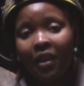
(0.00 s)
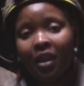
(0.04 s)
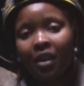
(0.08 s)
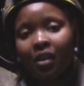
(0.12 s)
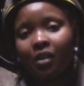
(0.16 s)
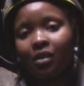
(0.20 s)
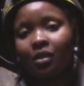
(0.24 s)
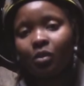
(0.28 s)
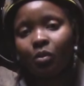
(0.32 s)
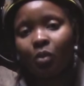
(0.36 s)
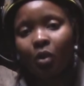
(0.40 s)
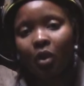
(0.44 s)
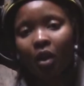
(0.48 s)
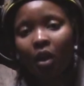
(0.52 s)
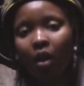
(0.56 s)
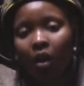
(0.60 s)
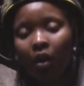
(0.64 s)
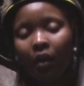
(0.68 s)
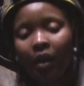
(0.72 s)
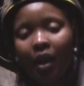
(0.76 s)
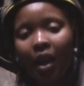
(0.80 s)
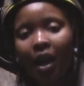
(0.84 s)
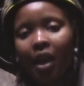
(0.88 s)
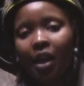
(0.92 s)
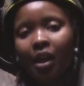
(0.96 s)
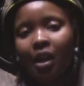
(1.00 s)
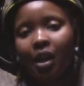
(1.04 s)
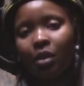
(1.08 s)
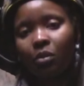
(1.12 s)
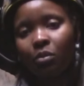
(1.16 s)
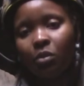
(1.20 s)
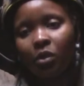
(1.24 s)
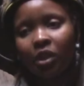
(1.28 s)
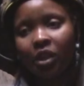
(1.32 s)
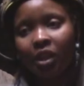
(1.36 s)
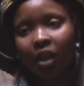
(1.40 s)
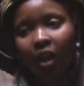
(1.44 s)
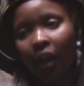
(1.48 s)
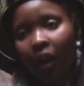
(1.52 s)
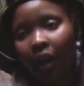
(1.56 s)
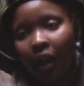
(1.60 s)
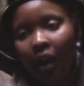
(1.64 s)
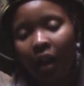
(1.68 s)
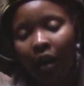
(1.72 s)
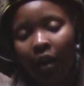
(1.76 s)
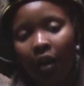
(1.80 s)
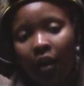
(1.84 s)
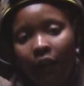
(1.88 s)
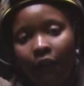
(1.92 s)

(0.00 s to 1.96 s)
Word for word: is we go in and we check